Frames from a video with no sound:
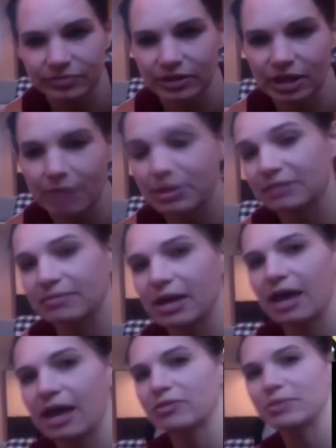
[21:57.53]
I
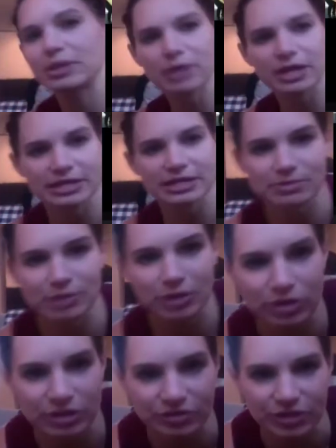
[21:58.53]
mean, everybody probably doesn't know
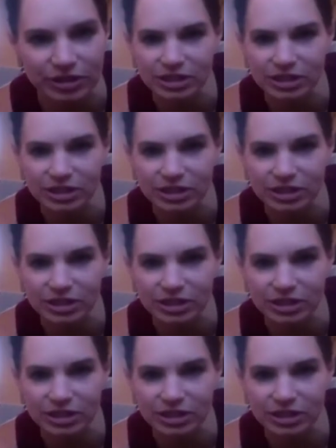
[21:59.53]
little all defense